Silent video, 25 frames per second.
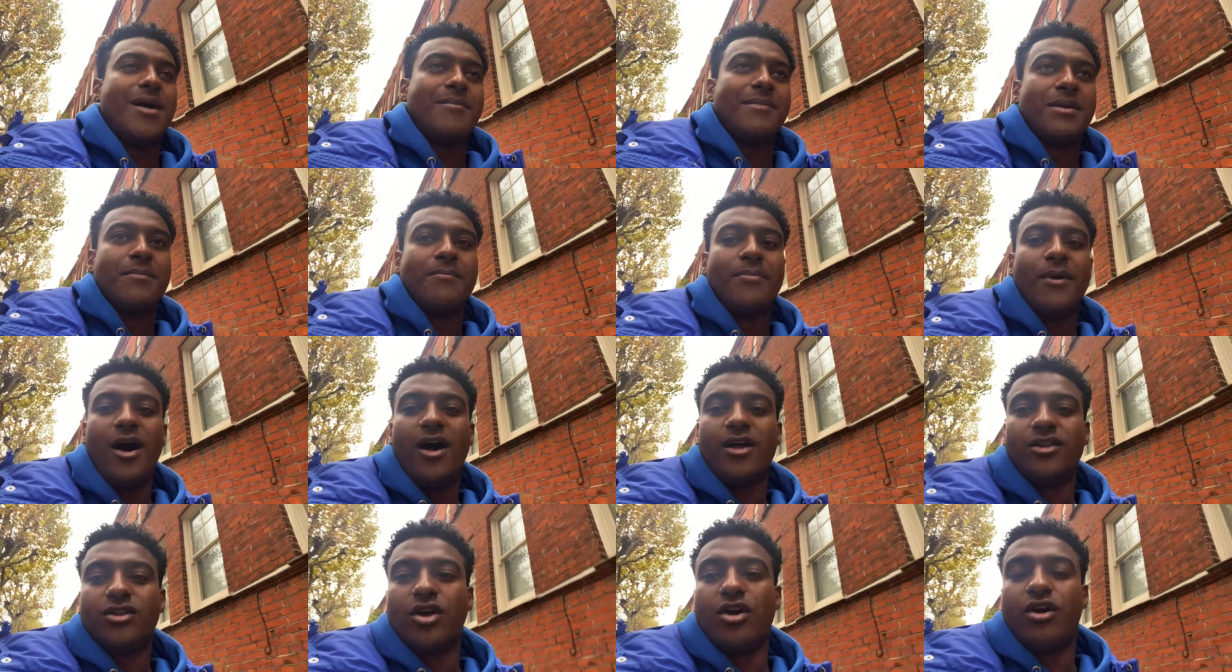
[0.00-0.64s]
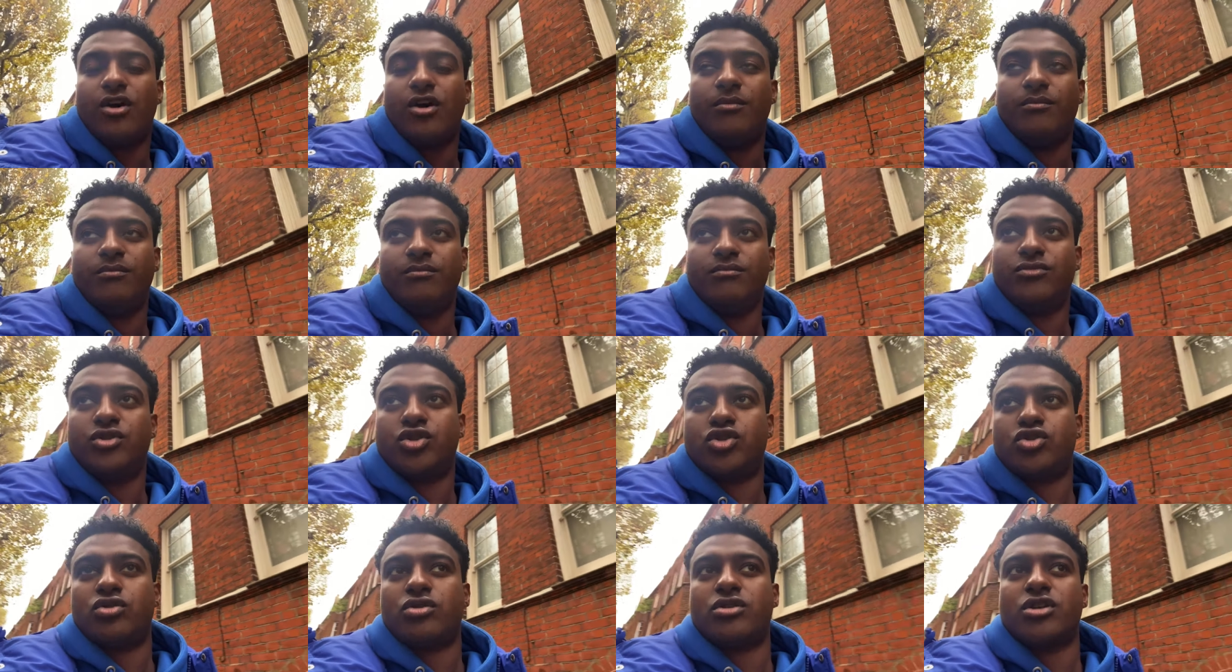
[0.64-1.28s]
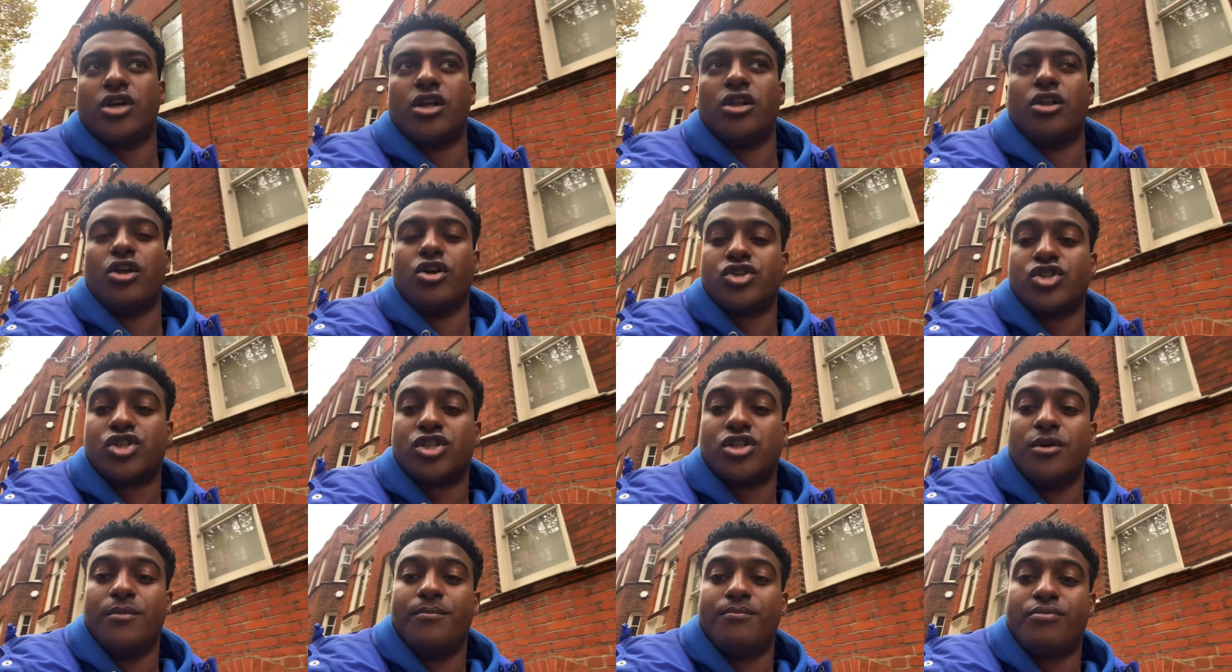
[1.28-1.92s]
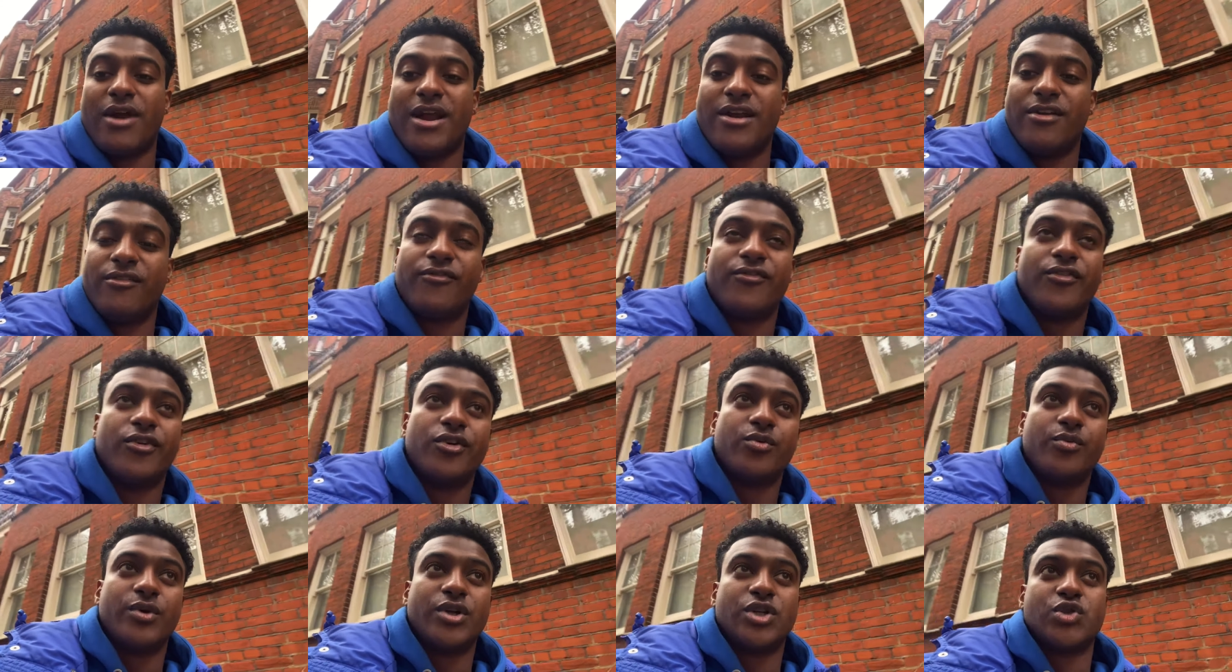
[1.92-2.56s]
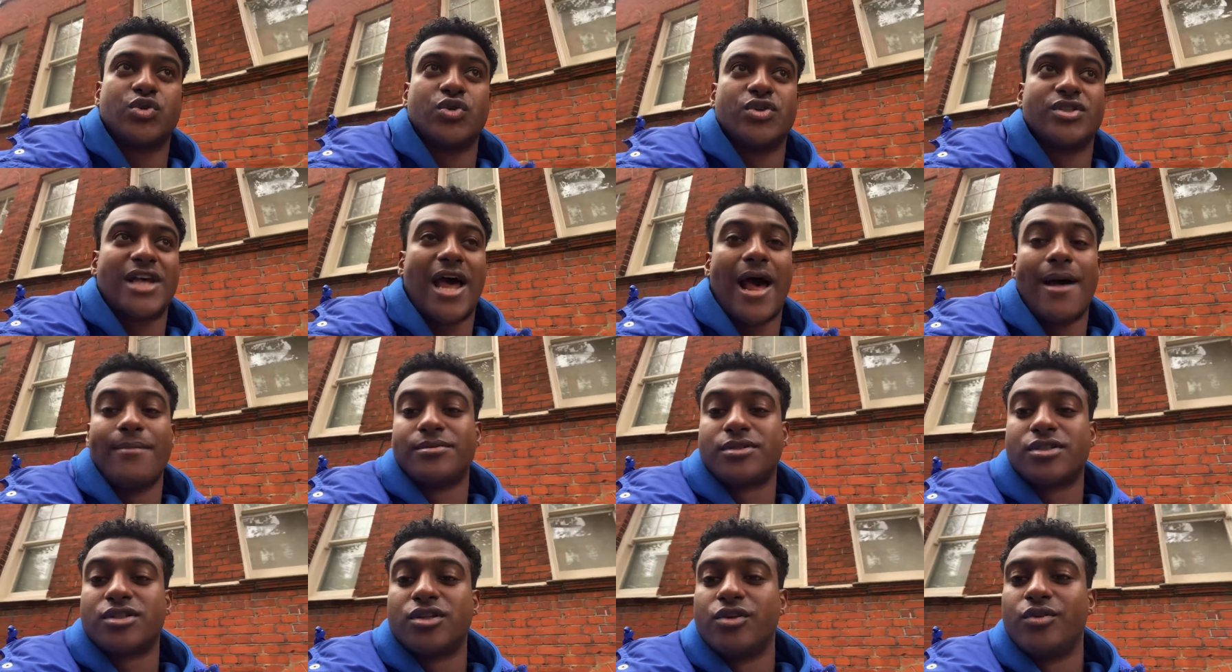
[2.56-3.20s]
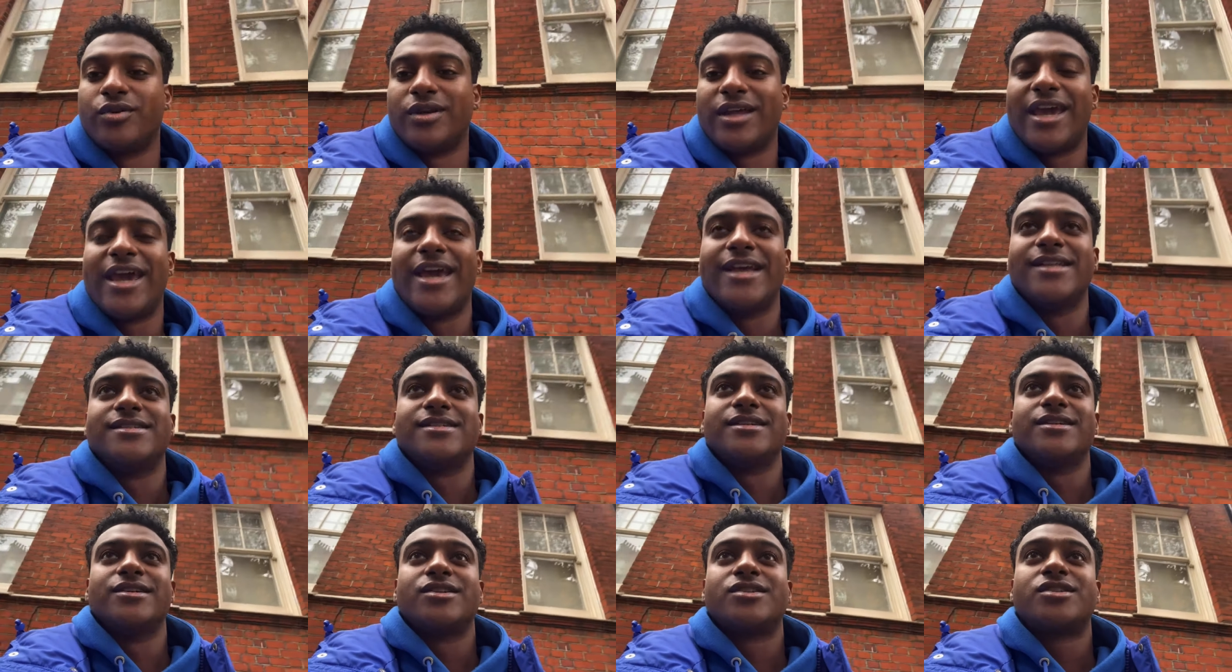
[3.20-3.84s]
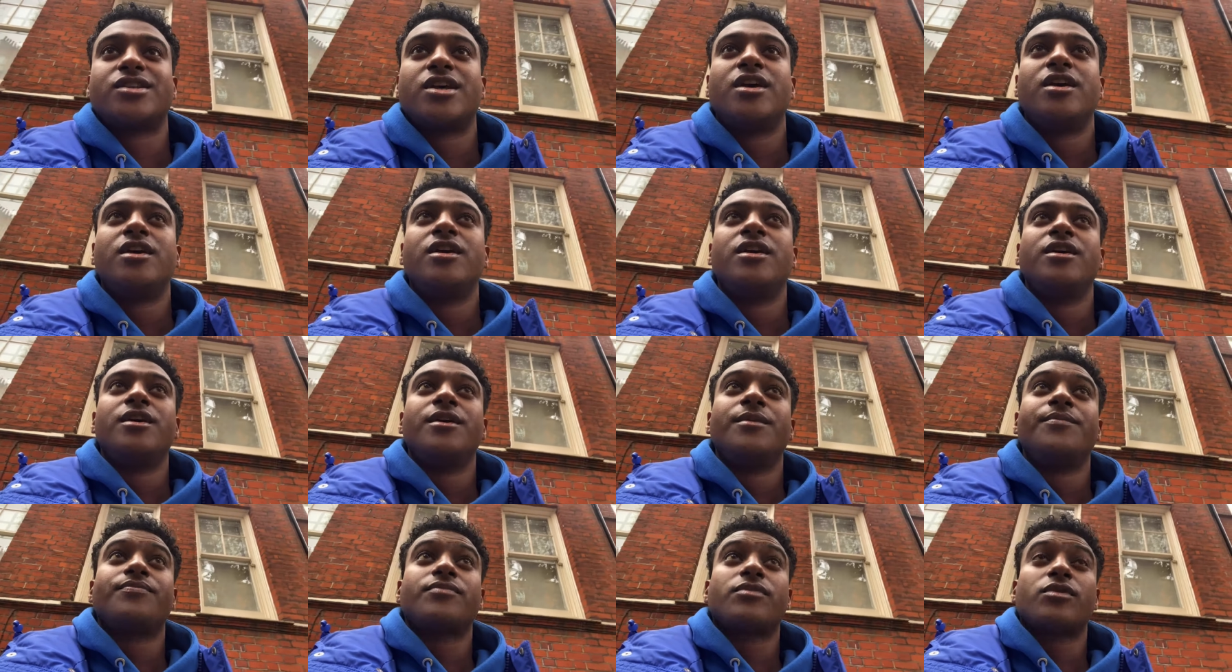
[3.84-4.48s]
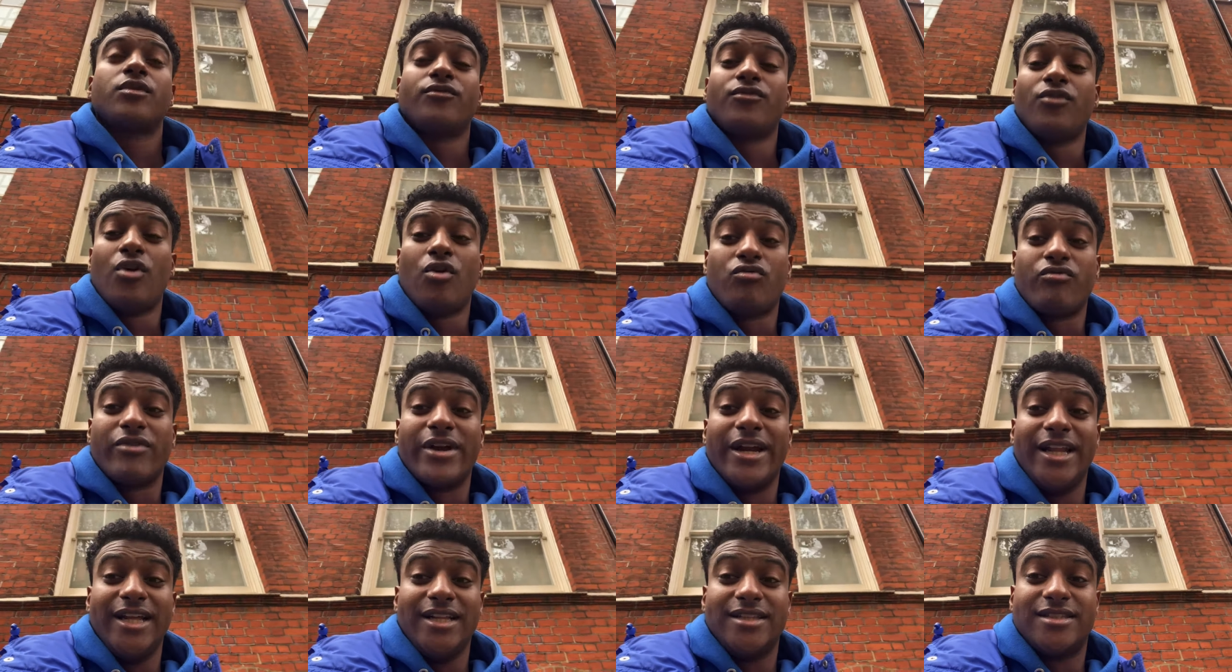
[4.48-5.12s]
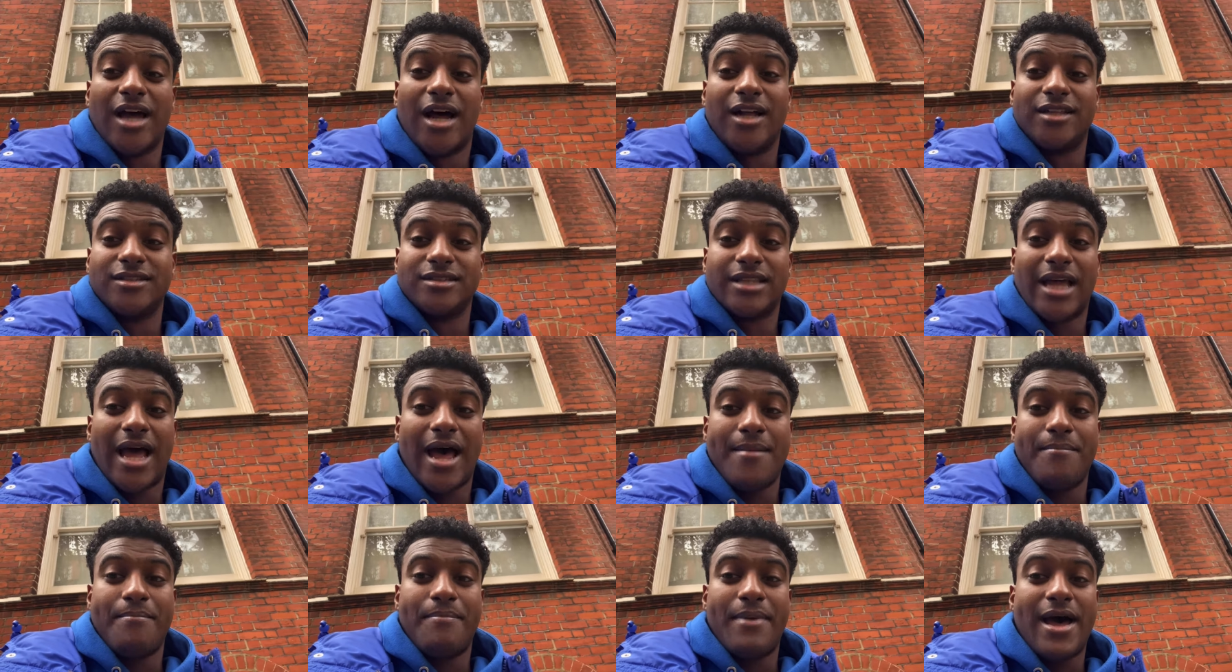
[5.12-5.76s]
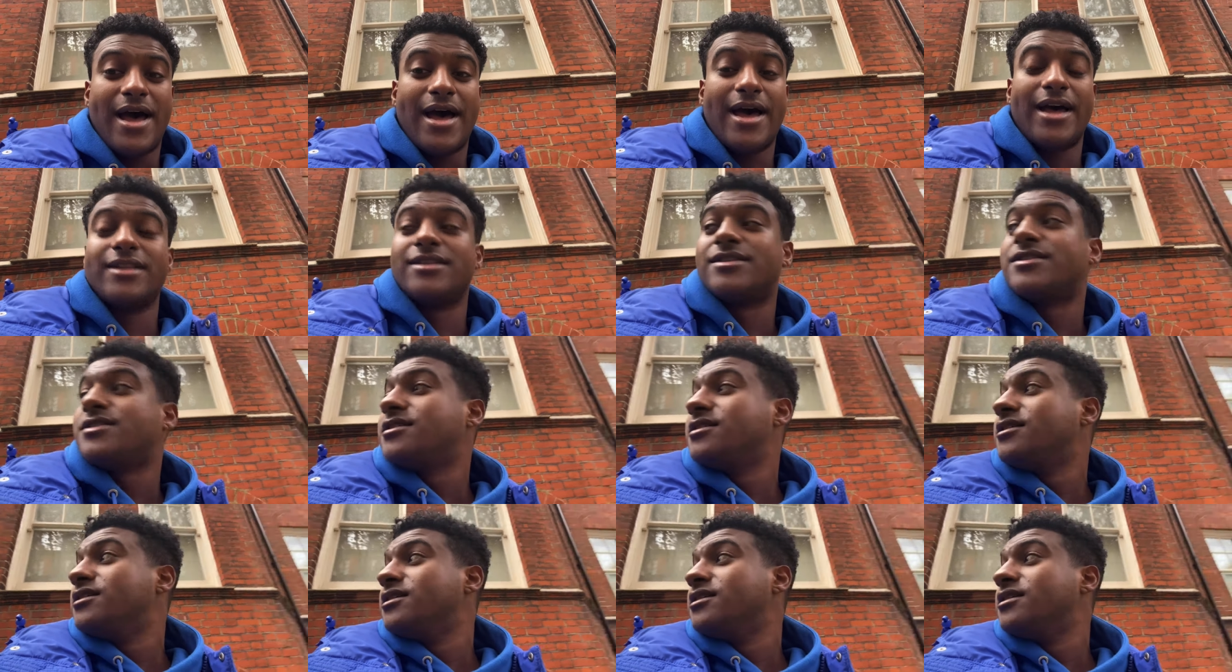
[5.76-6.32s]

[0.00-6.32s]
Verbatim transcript: I mean, bar the, the loss to Brentford, which was absolutely hideous, not really done that bad.